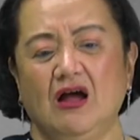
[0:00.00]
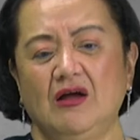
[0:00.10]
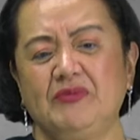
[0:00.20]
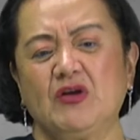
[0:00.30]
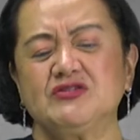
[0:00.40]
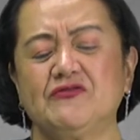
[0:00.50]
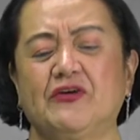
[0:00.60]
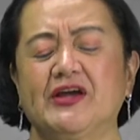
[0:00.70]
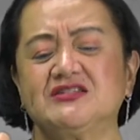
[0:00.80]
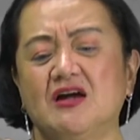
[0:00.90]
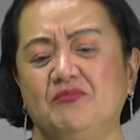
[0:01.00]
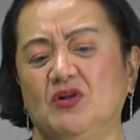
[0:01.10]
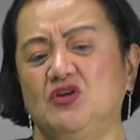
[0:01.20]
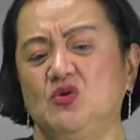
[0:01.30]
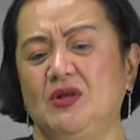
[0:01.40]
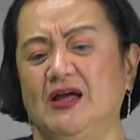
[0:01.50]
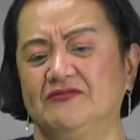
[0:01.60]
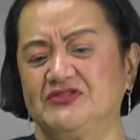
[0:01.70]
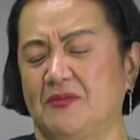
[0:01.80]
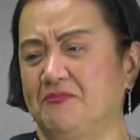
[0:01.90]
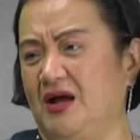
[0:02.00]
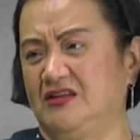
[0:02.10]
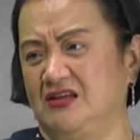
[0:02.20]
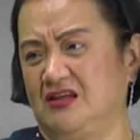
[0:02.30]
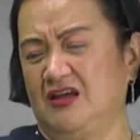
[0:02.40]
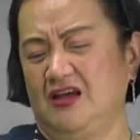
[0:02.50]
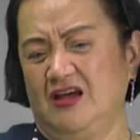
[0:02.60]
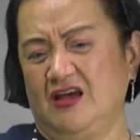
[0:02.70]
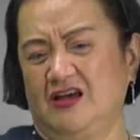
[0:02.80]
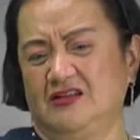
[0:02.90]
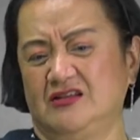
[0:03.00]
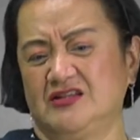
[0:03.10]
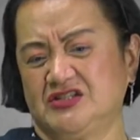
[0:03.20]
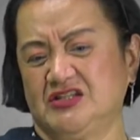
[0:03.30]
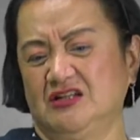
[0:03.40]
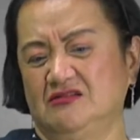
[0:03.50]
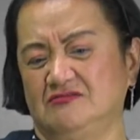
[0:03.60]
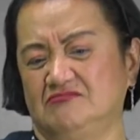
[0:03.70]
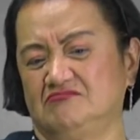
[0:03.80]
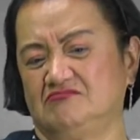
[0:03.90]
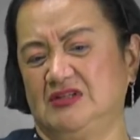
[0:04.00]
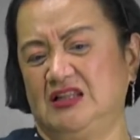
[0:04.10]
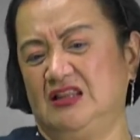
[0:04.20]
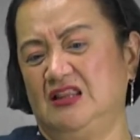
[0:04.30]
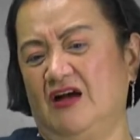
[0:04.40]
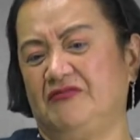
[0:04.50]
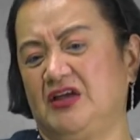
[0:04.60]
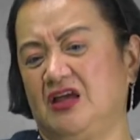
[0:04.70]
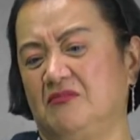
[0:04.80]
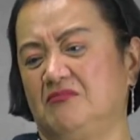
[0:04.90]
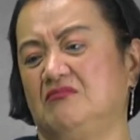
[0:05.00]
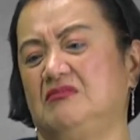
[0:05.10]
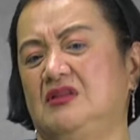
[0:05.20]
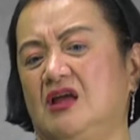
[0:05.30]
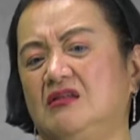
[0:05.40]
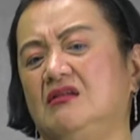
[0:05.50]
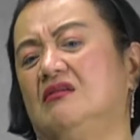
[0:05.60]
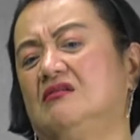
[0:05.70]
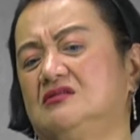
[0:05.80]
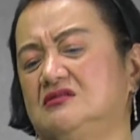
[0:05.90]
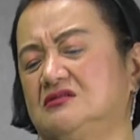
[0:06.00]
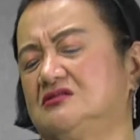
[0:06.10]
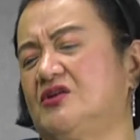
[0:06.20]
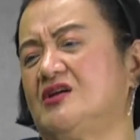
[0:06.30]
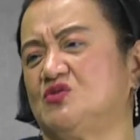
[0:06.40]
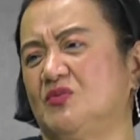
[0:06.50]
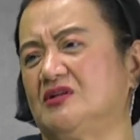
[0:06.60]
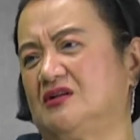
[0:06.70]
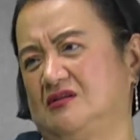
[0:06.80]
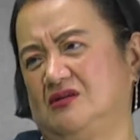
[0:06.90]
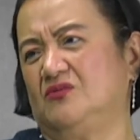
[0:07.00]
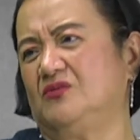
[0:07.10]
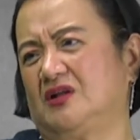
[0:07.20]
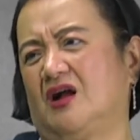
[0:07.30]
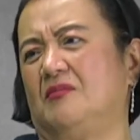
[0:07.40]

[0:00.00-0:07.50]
because for example, you love somebody and still loving him, then trust will come